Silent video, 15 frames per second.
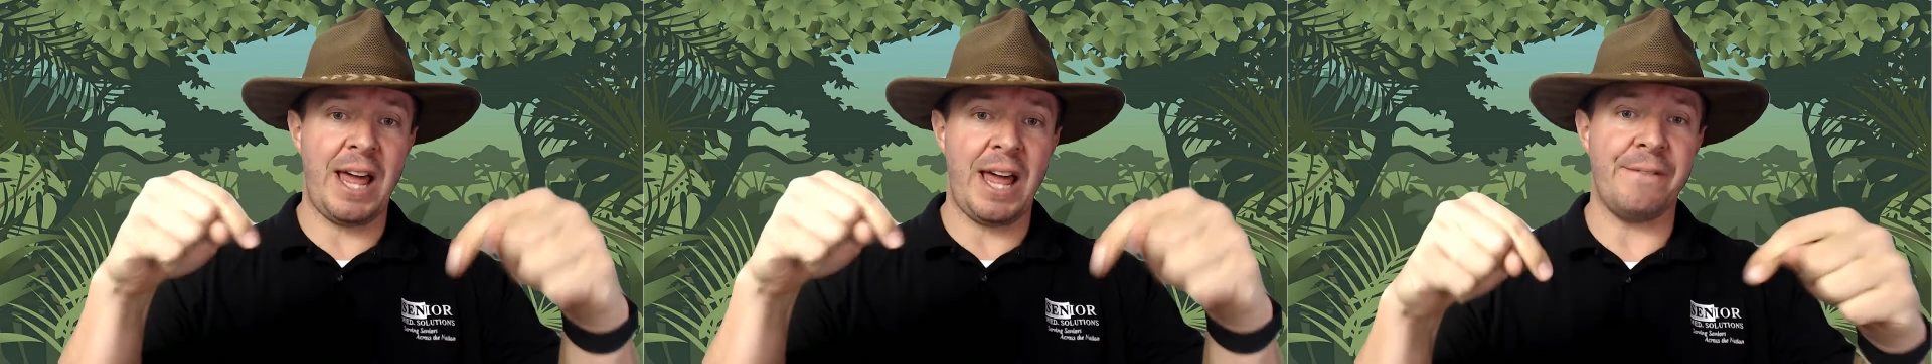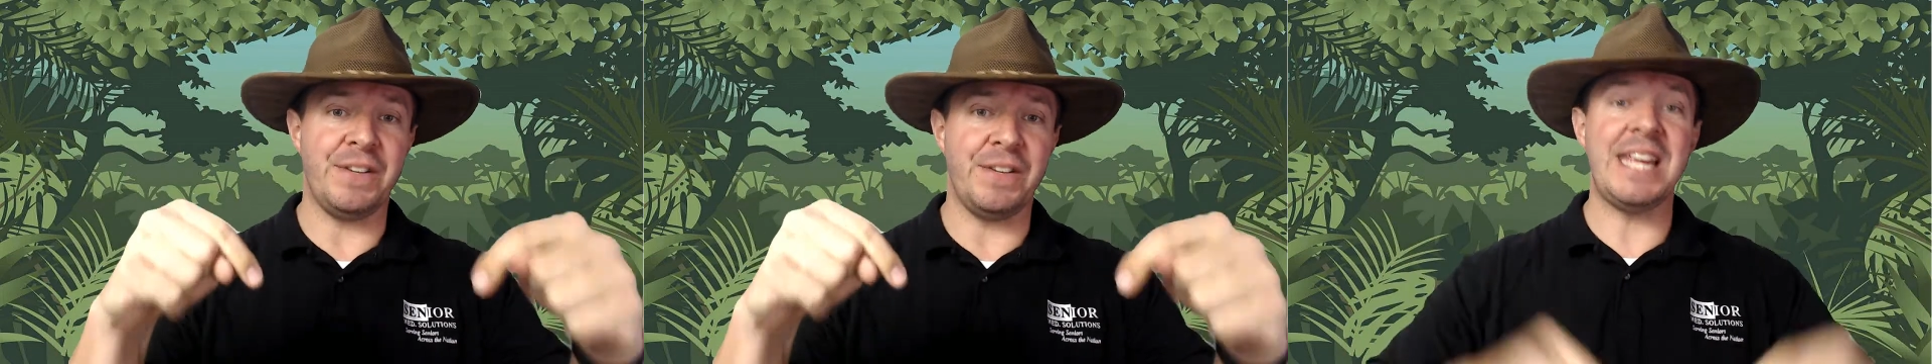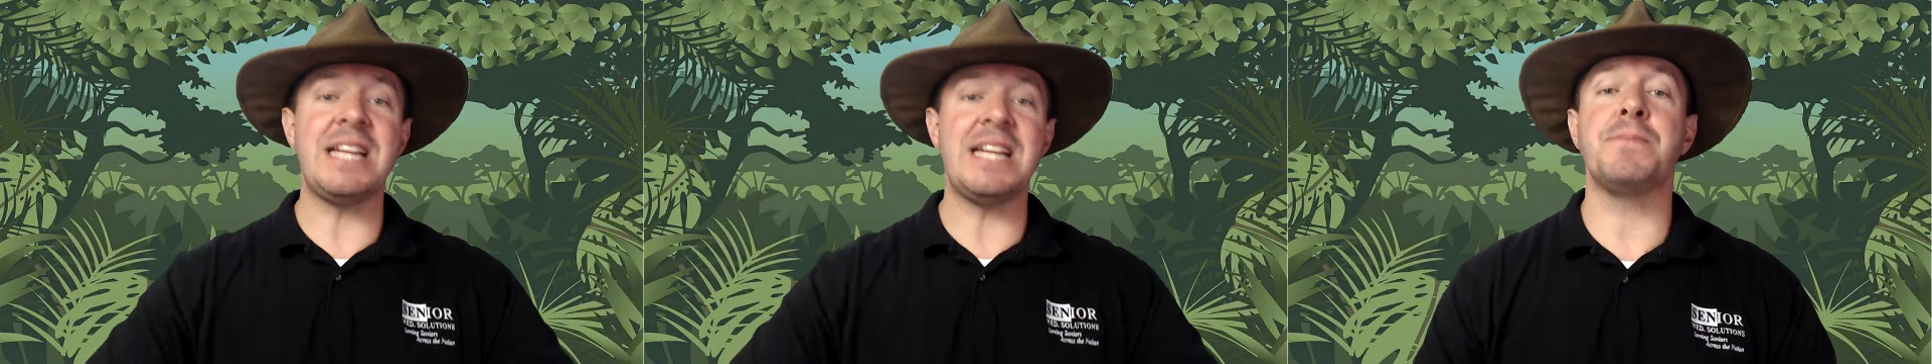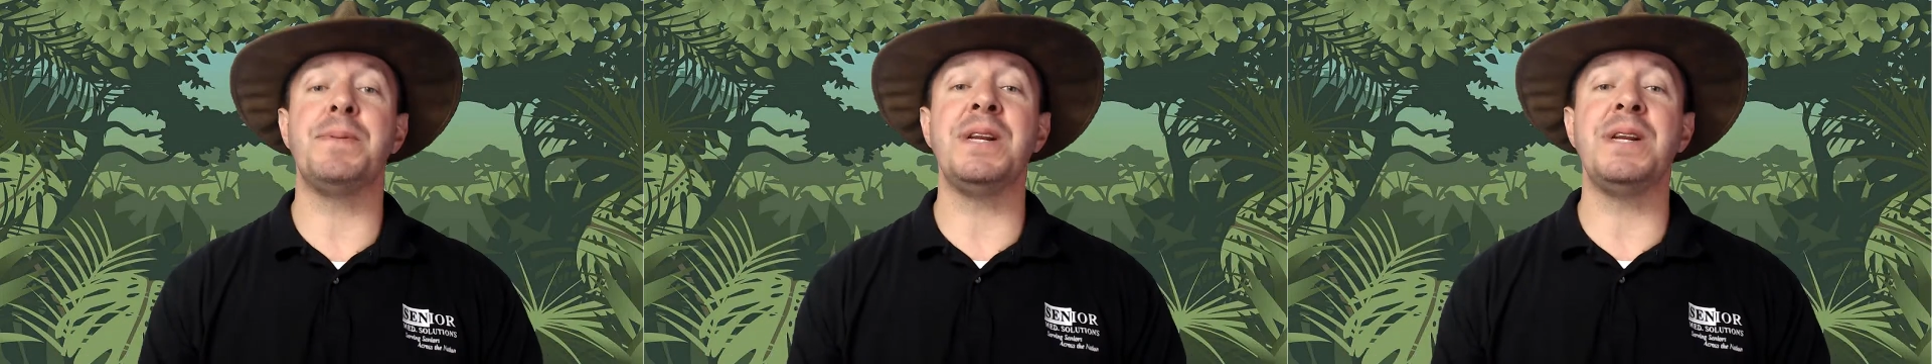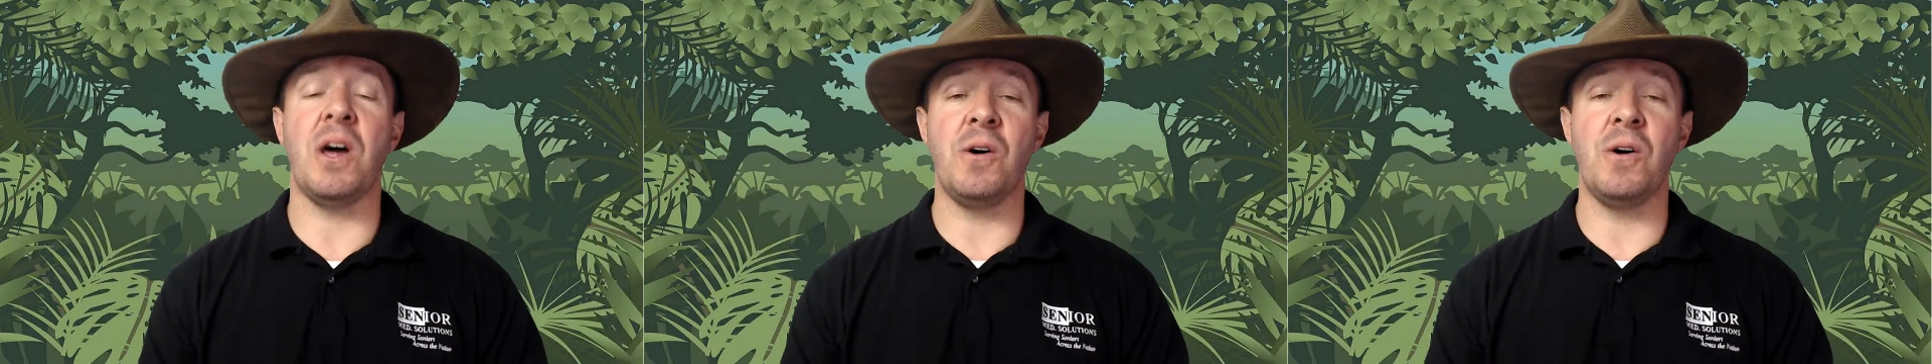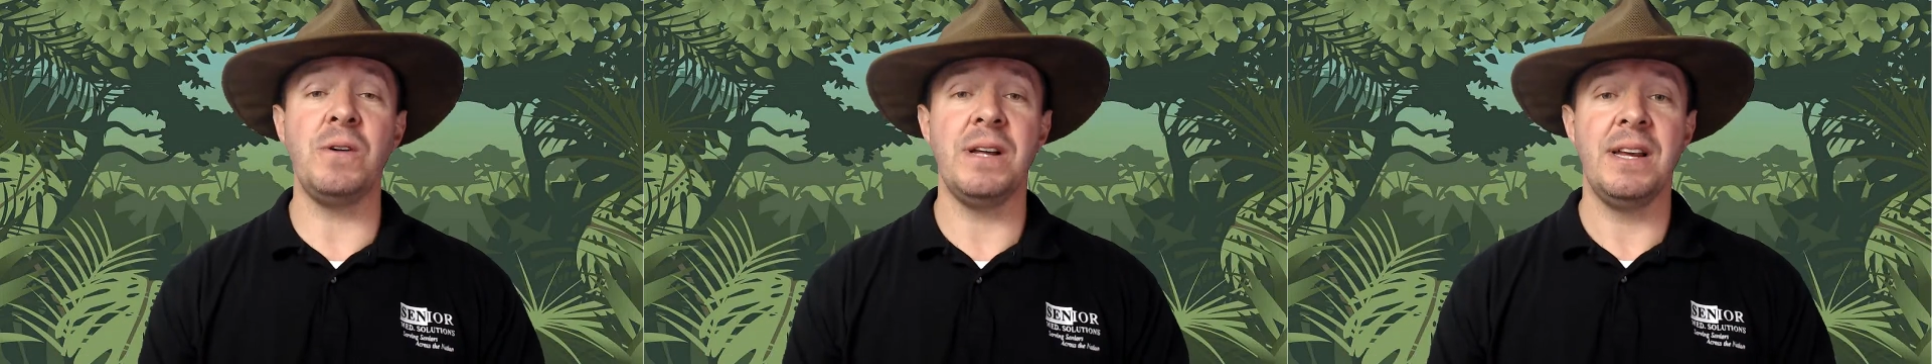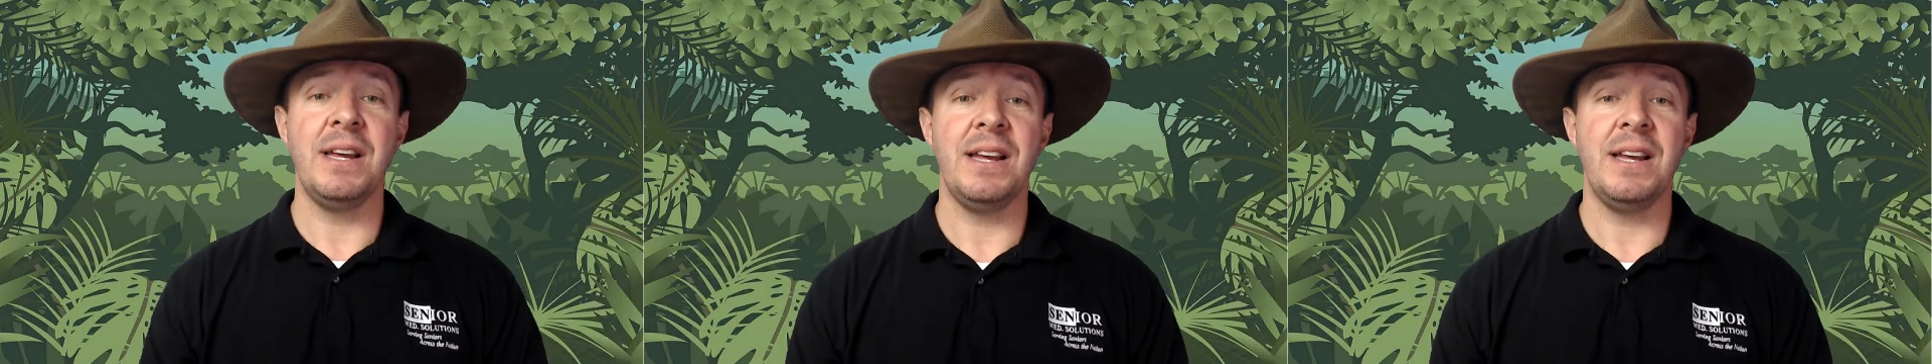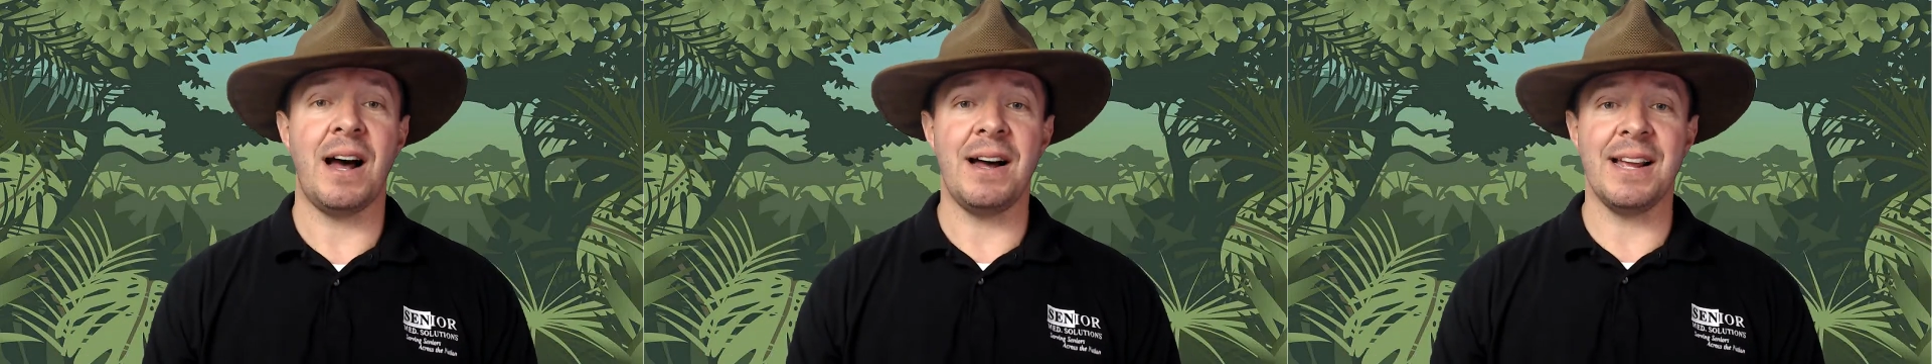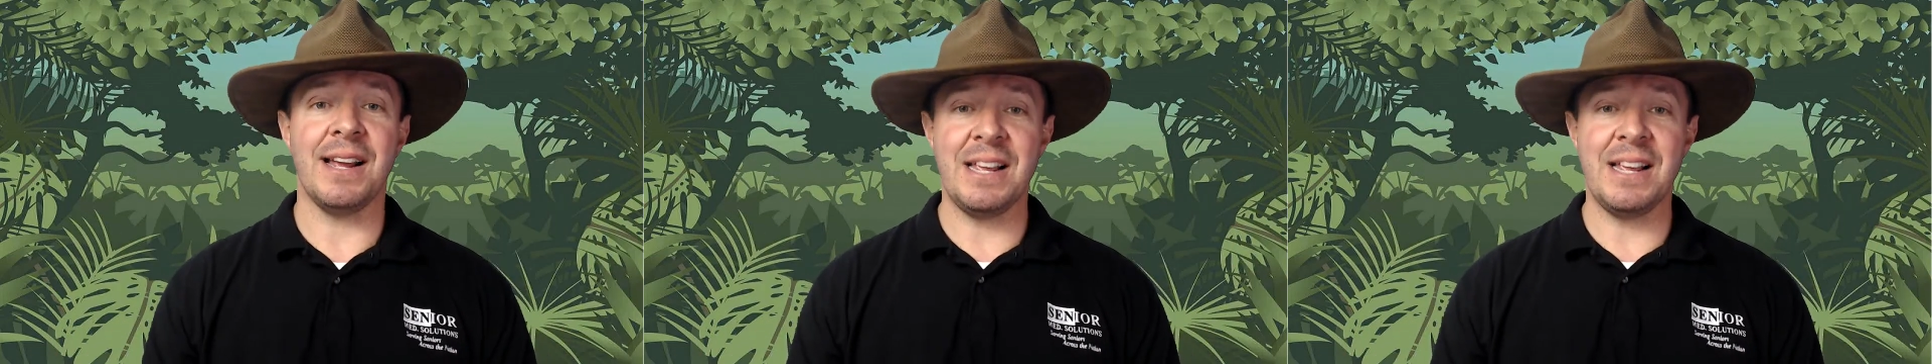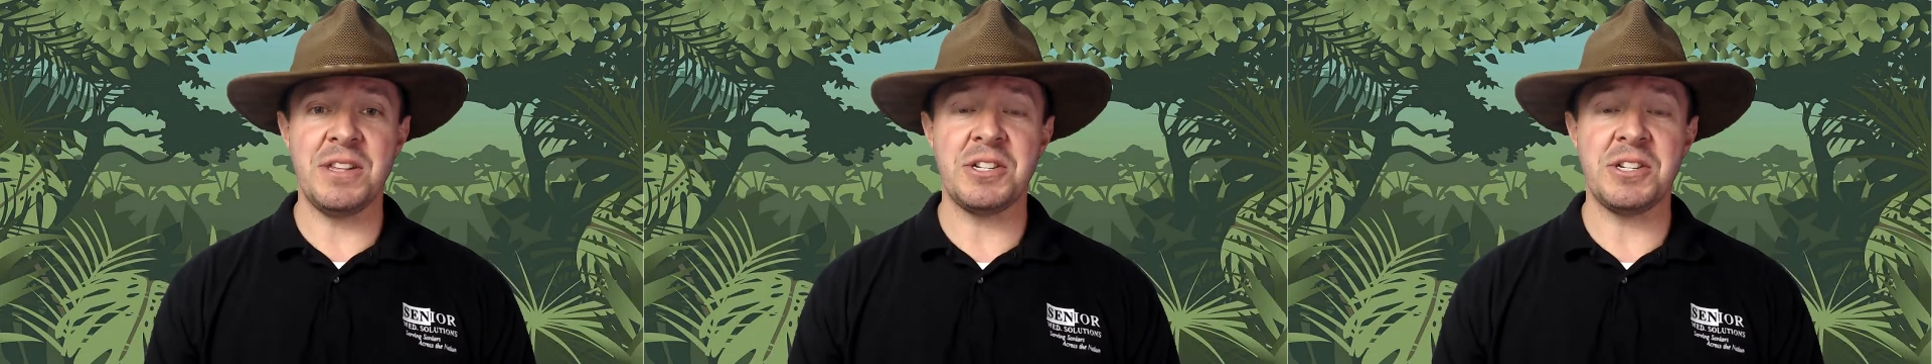have linked below uh,
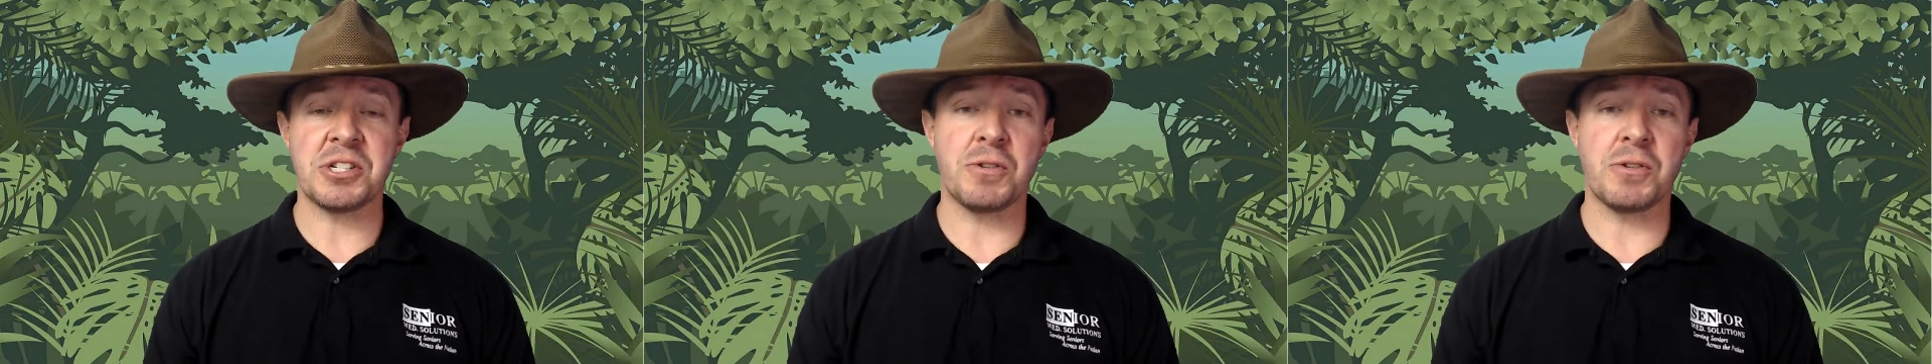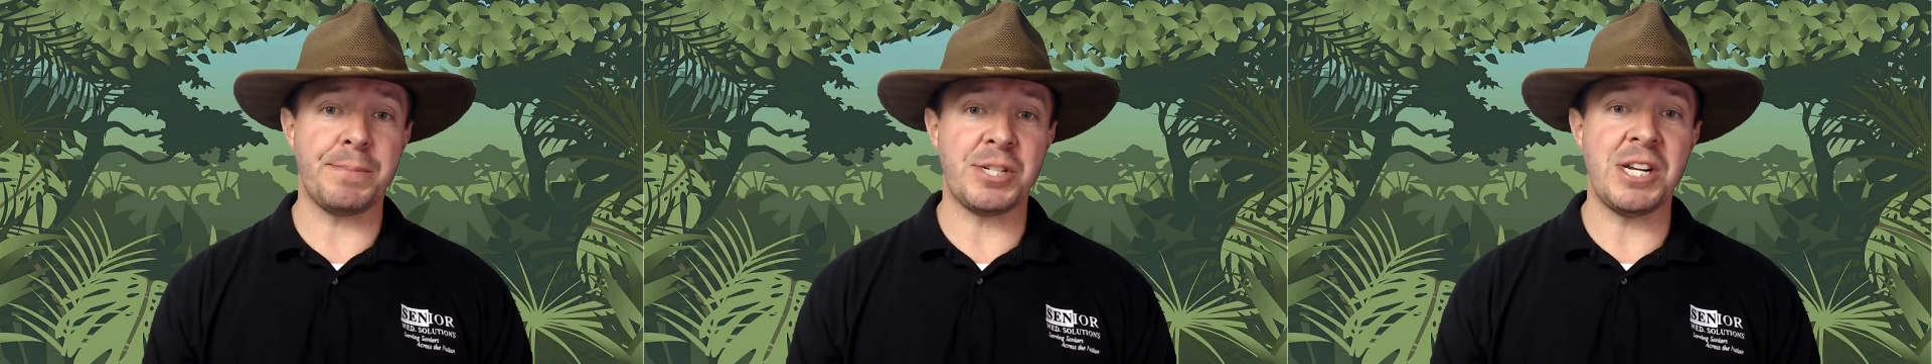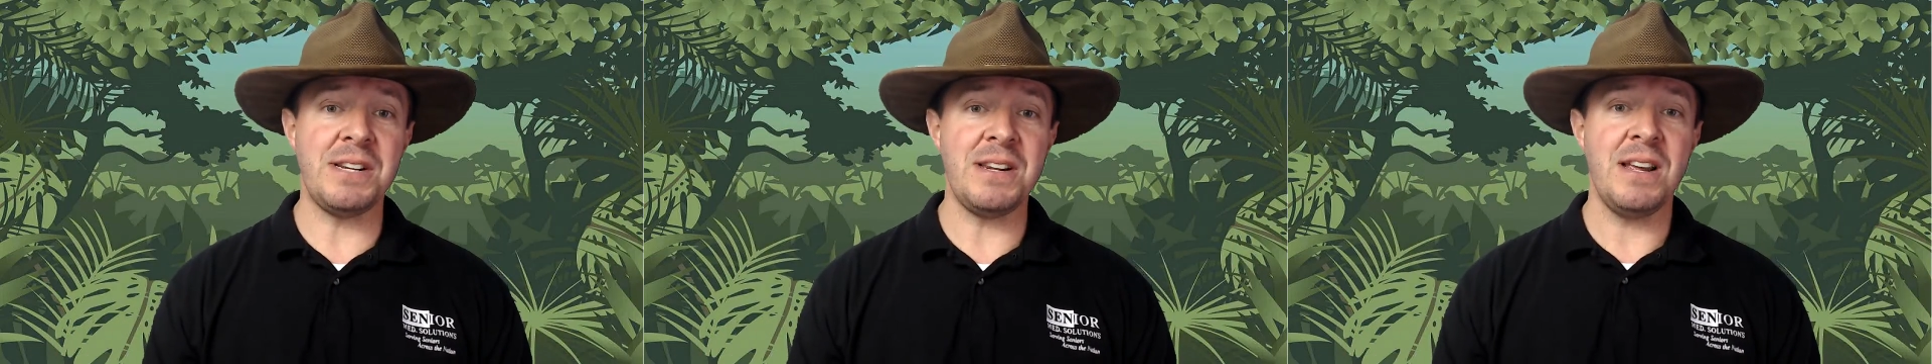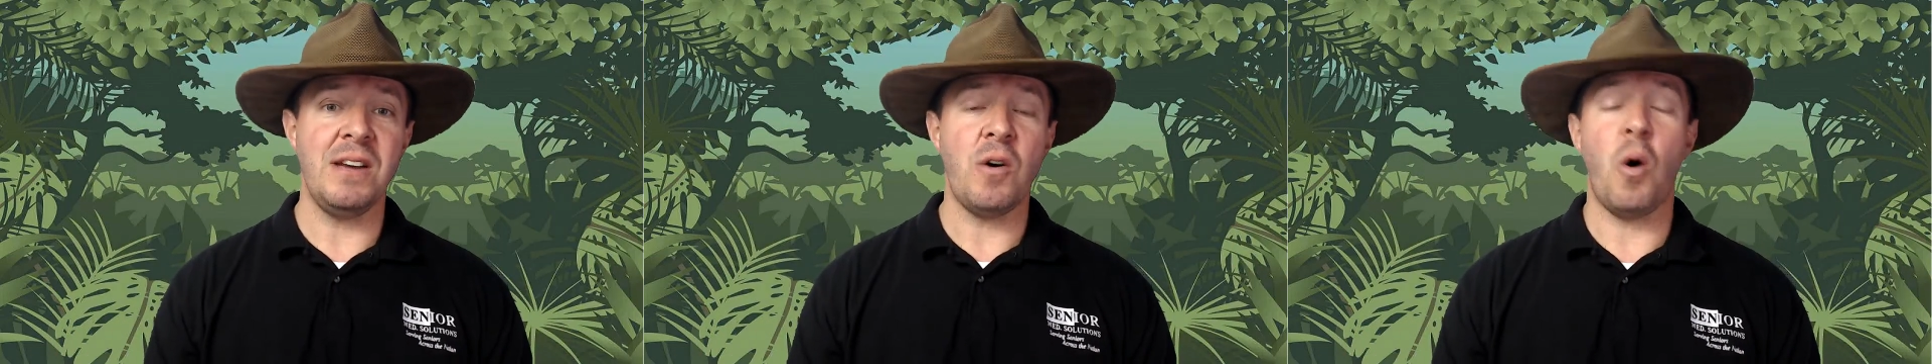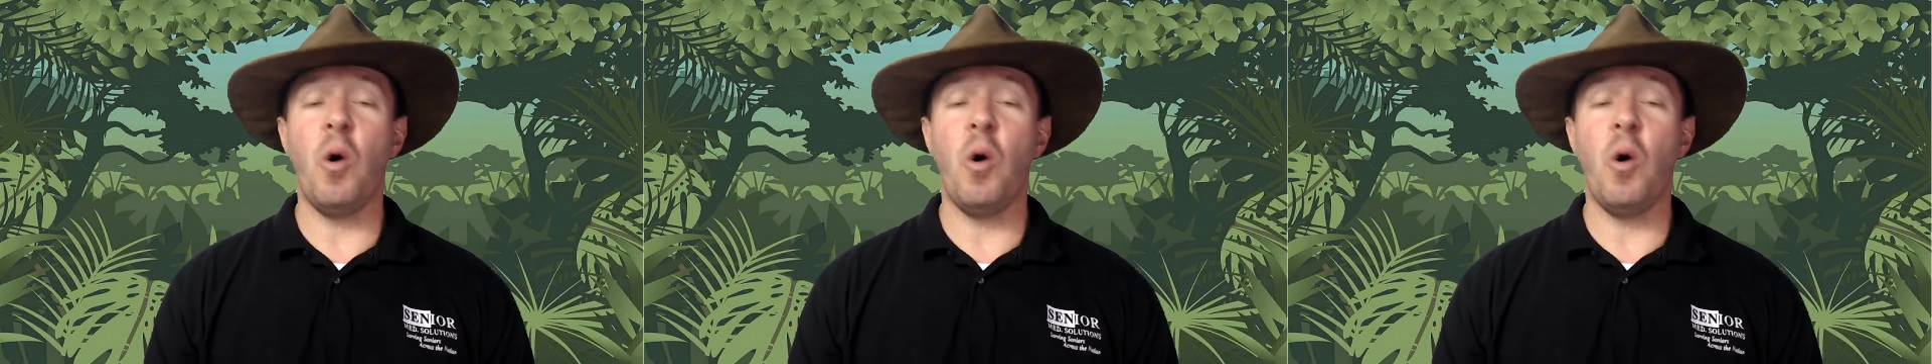in the description,